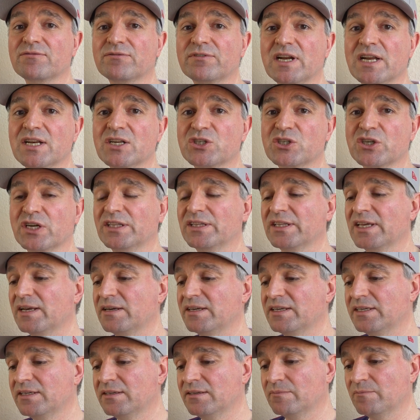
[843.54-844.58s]
the French, and
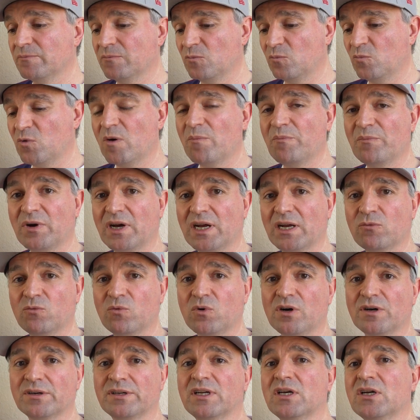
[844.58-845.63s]
then one by
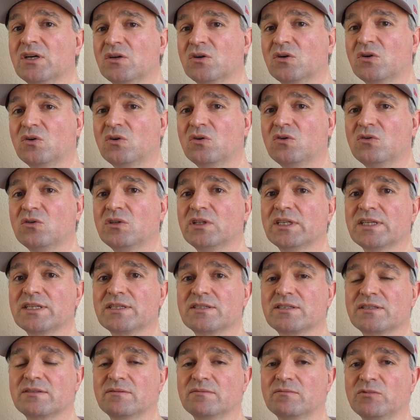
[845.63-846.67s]
one all
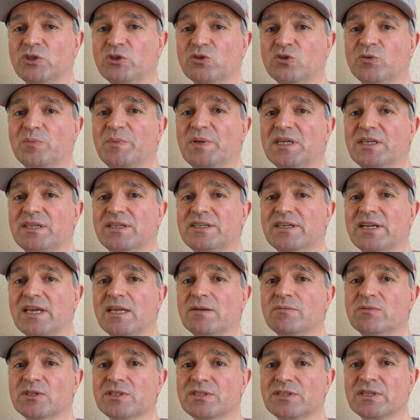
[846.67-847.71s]
its European
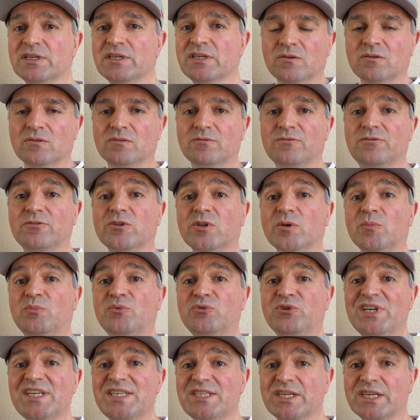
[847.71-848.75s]
neighbours. For the
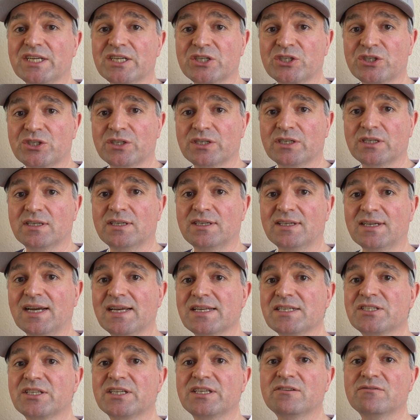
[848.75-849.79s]
British,
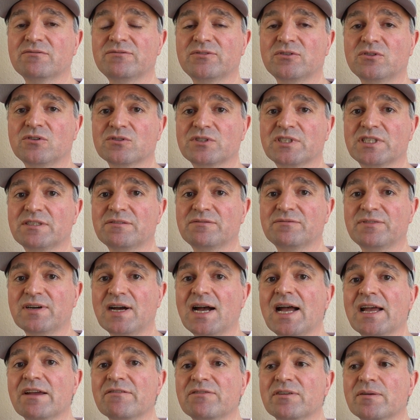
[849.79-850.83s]

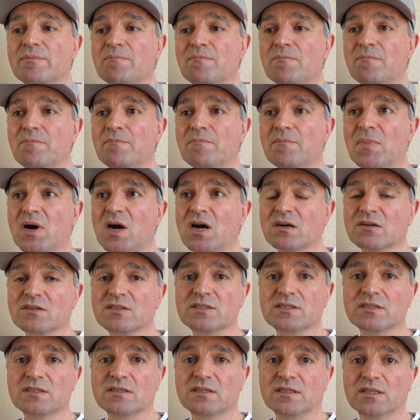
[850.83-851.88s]
1945
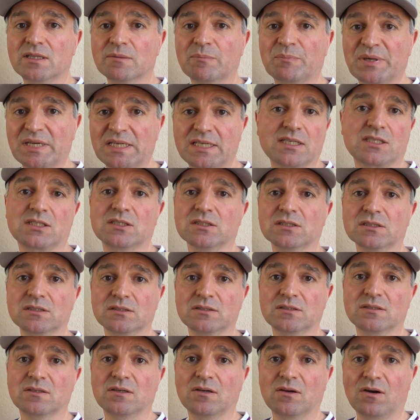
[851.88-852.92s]
marks the pinnacle
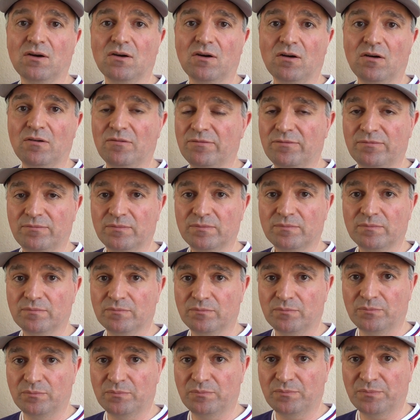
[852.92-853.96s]
of
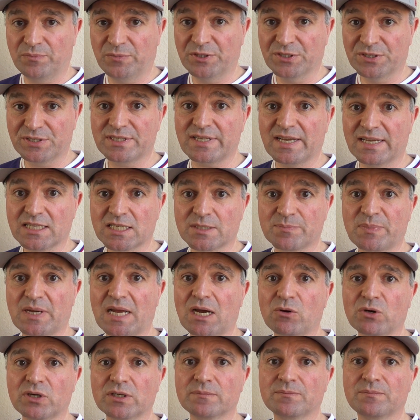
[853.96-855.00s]
the state's
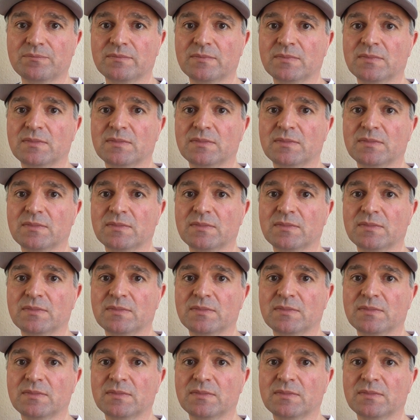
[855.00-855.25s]
power.